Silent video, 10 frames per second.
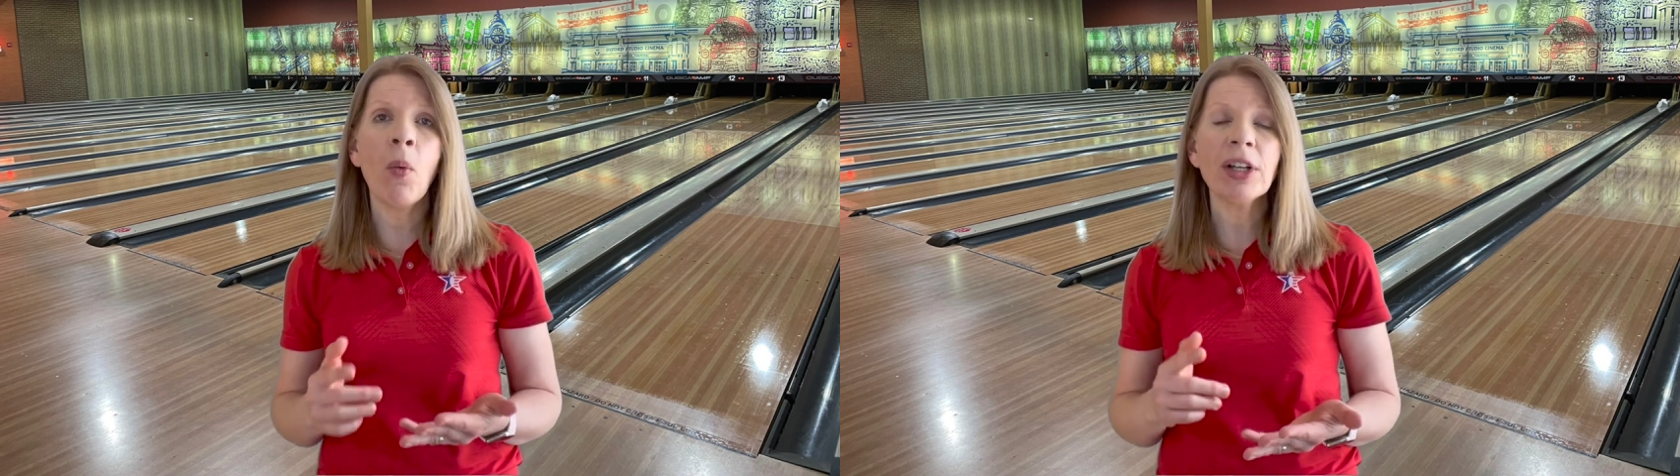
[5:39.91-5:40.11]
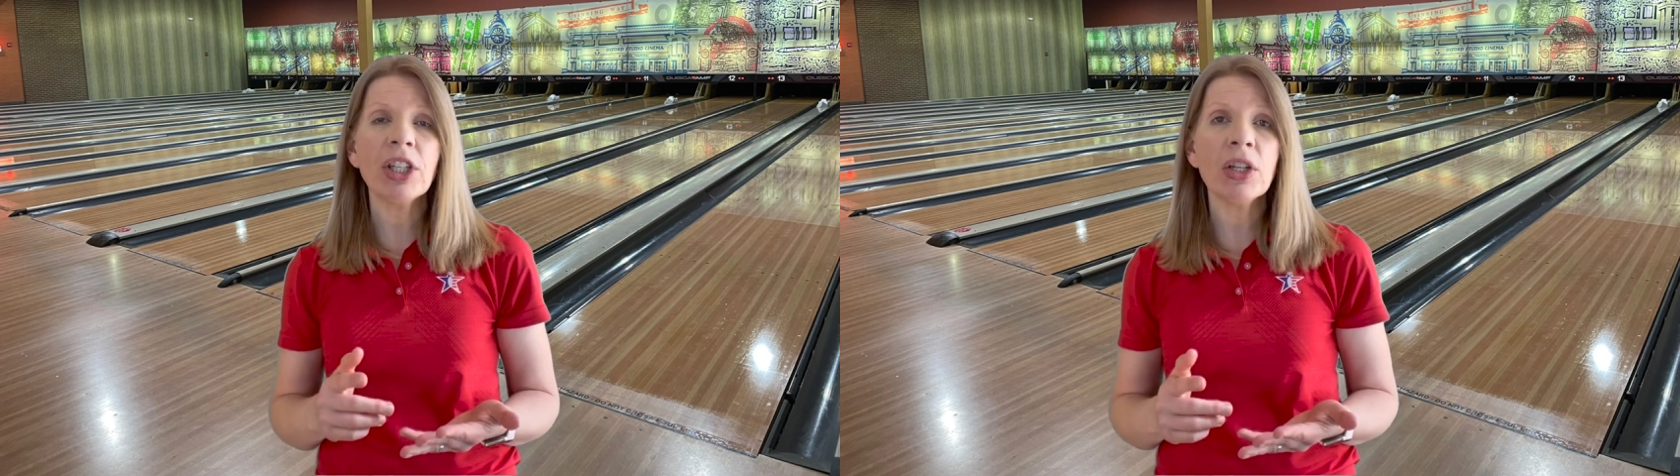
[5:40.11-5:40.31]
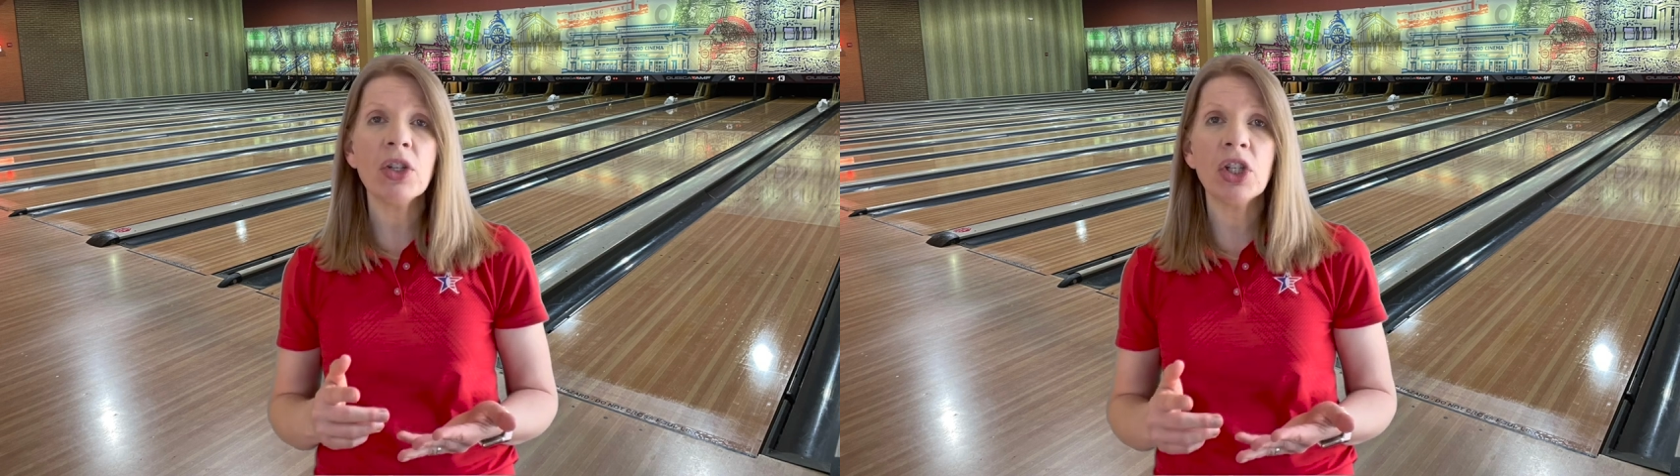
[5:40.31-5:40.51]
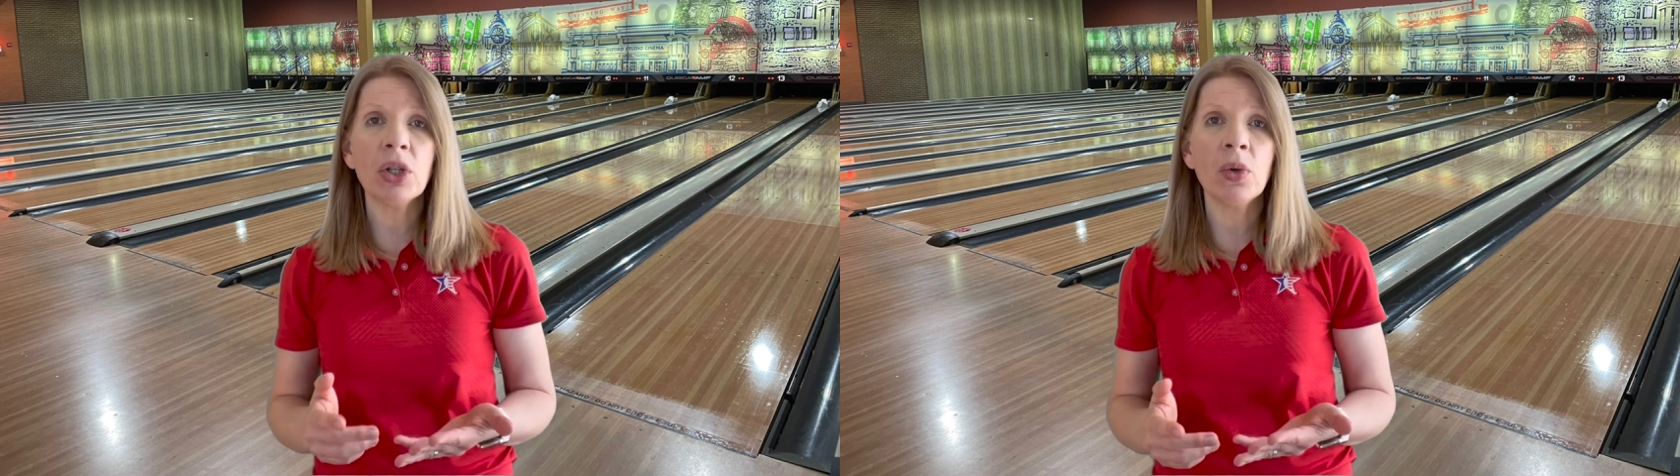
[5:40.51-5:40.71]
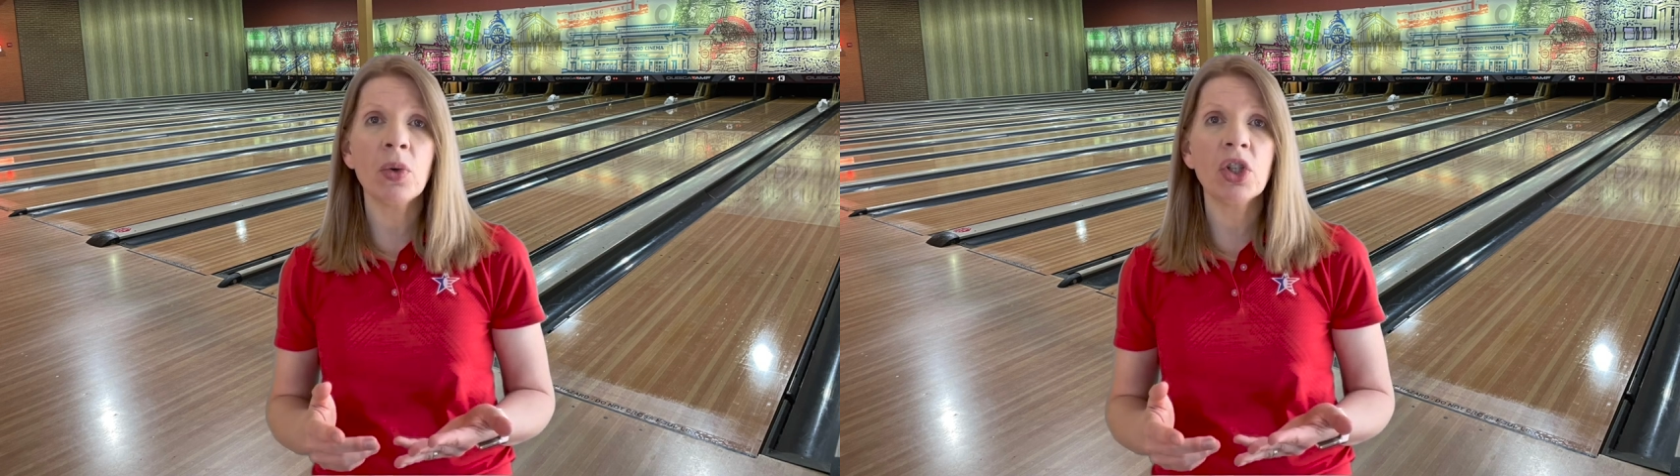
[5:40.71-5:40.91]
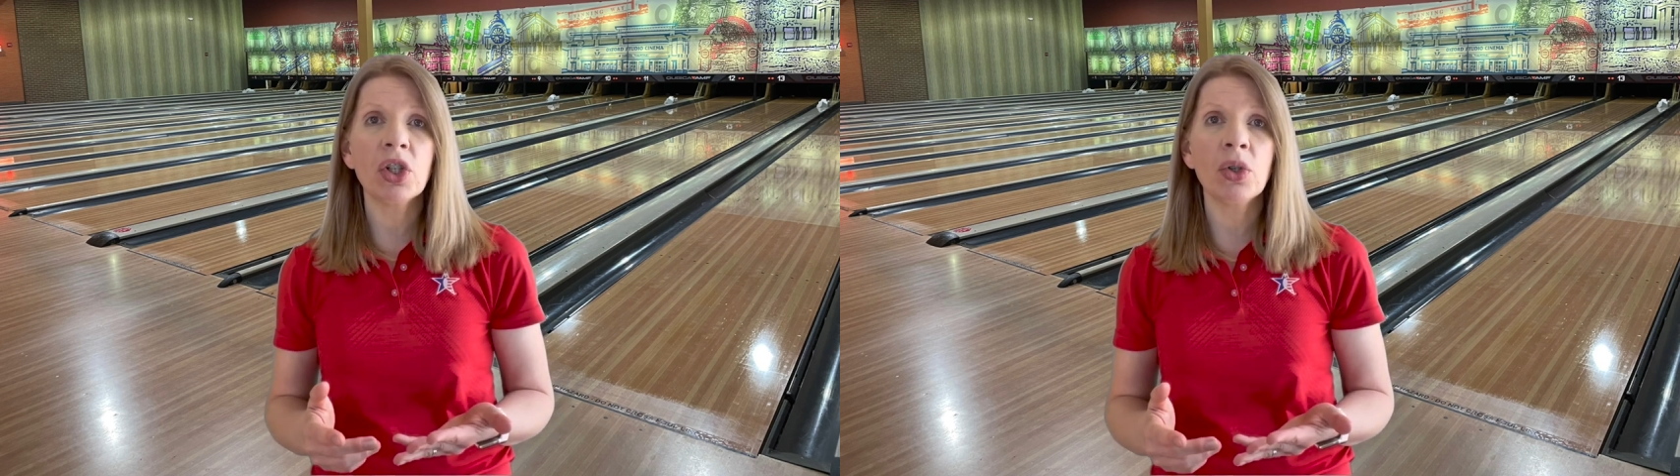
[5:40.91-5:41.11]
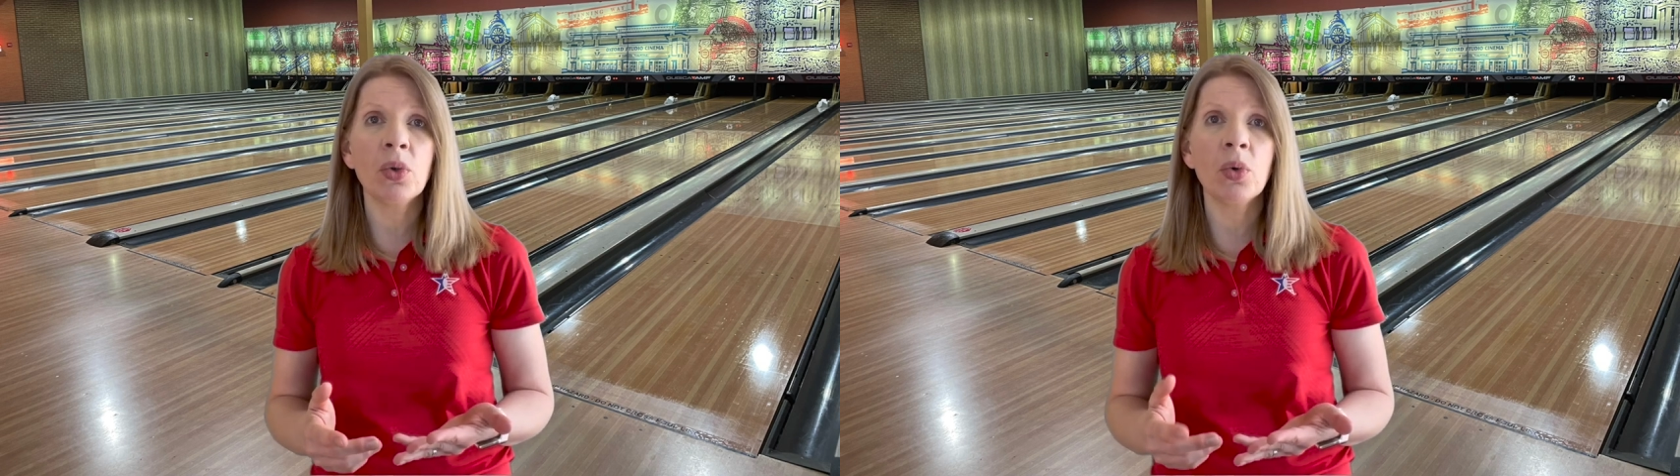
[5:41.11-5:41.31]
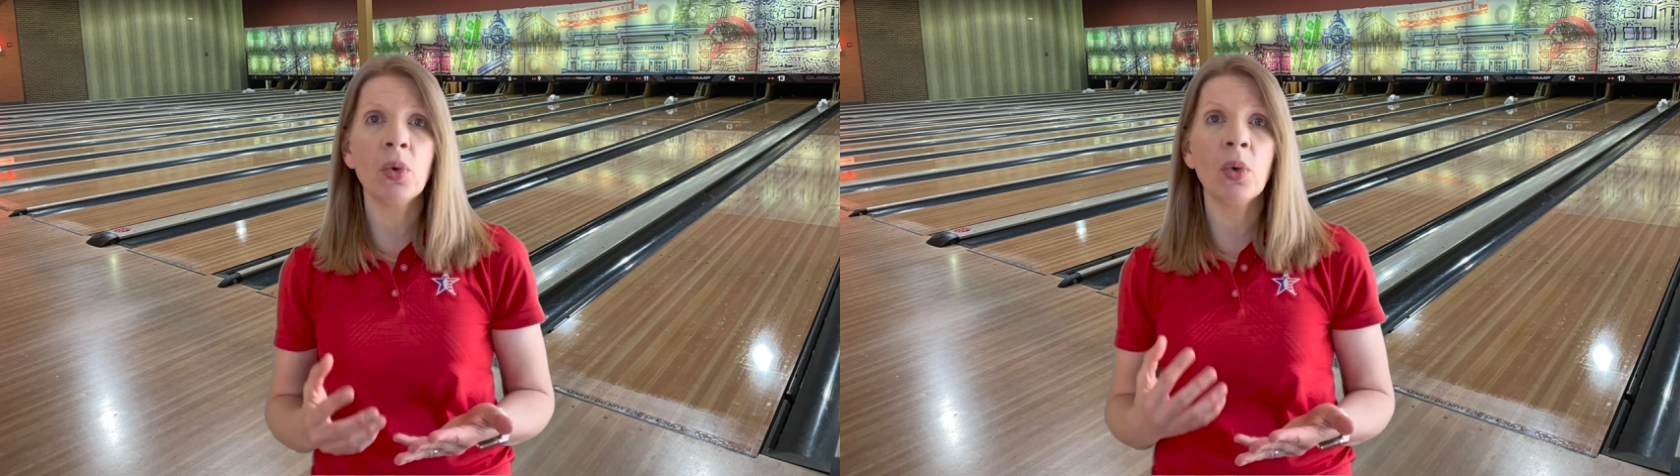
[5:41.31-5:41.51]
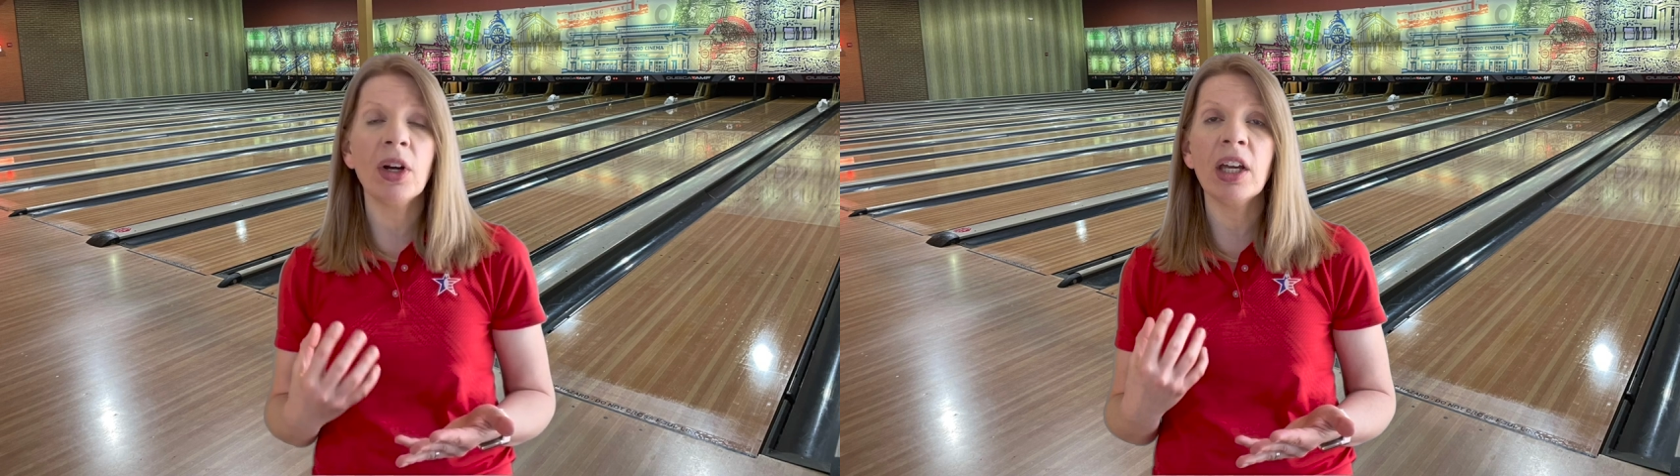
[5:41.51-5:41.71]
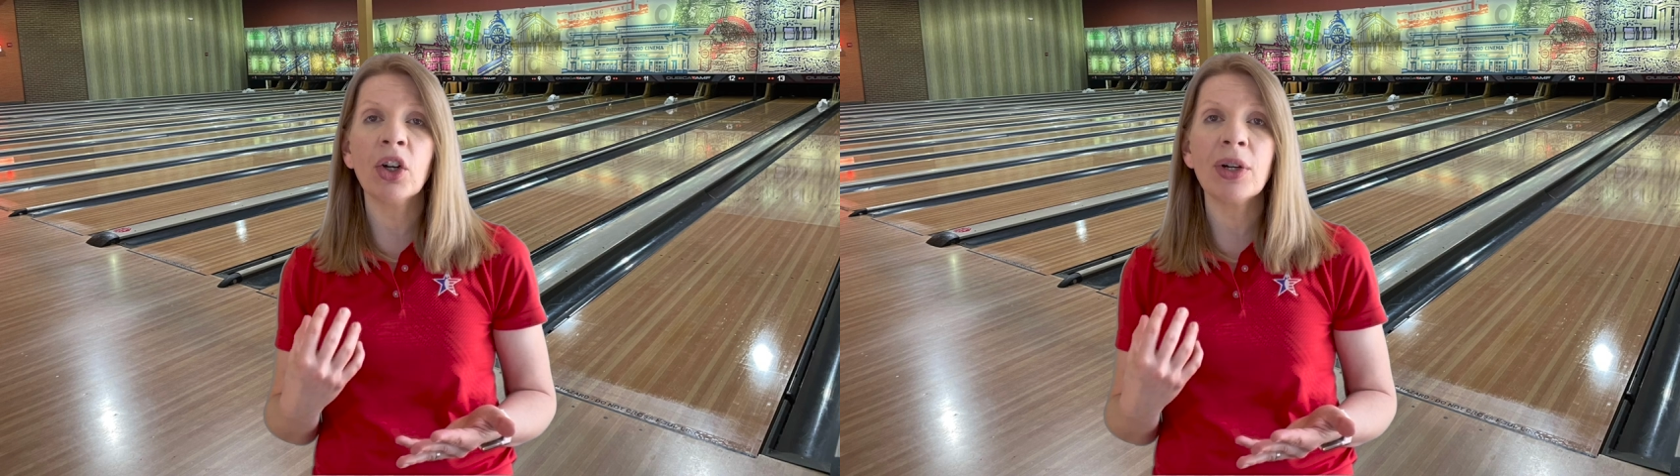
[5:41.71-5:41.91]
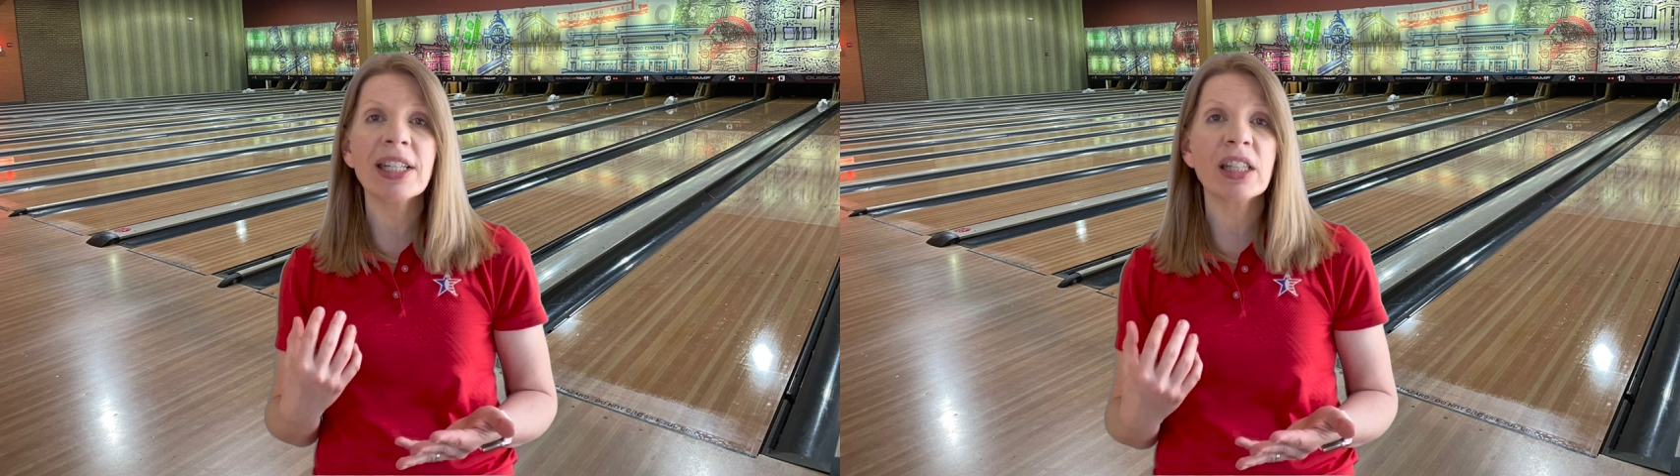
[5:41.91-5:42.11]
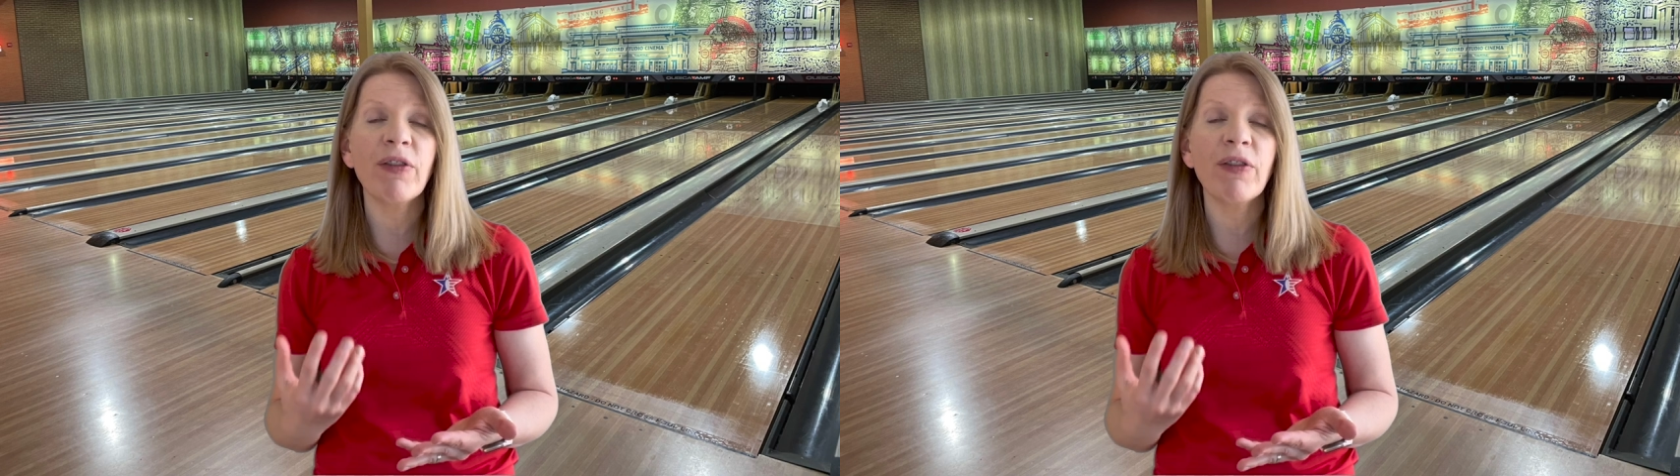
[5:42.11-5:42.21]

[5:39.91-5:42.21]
what do you do to increase the